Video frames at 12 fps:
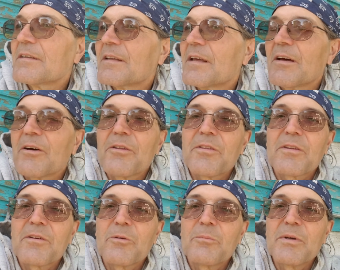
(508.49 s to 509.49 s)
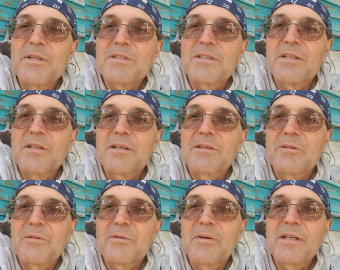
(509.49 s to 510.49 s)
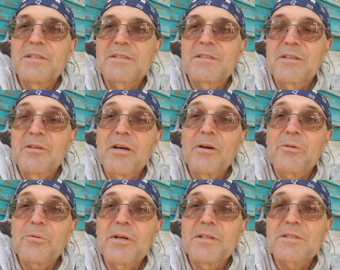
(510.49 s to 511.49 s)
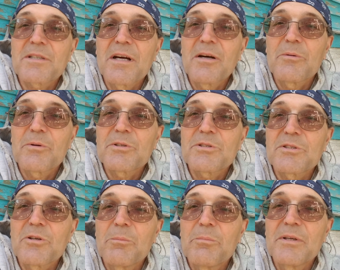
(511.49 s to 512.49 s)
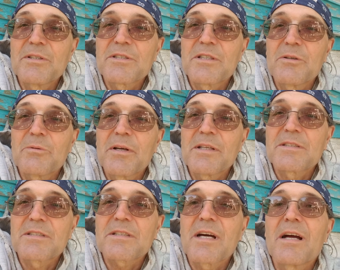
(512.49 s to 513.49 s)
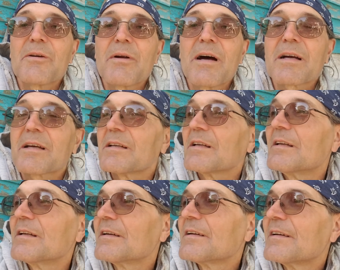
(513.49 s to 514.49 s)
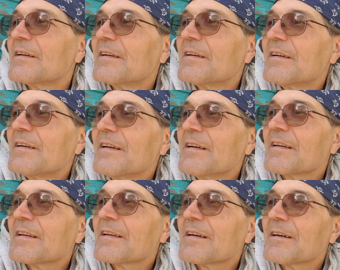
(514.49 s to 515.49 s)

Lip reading: The health and obesity rates, the health rates got worse, the obesity rates skyrocketed. And